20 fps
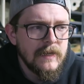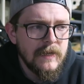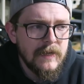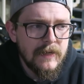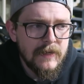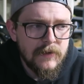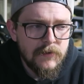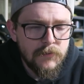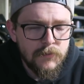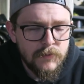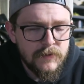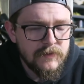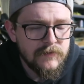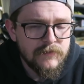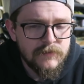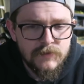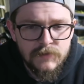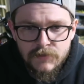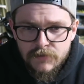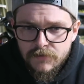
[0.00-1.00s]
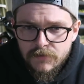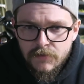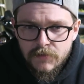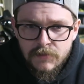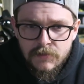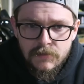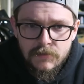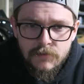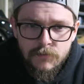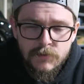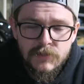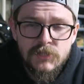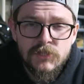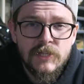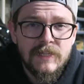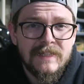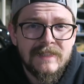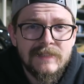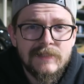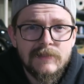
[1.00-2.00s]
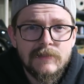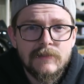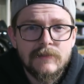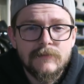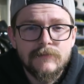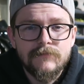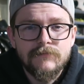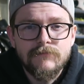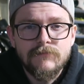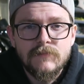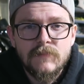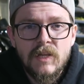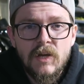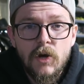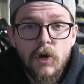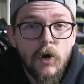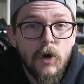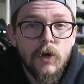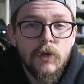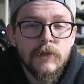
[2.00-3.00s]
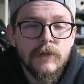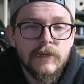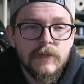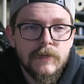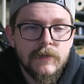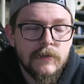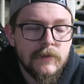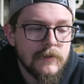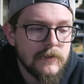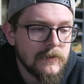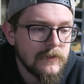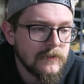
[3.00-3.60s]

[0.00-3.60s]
And we chased it all day.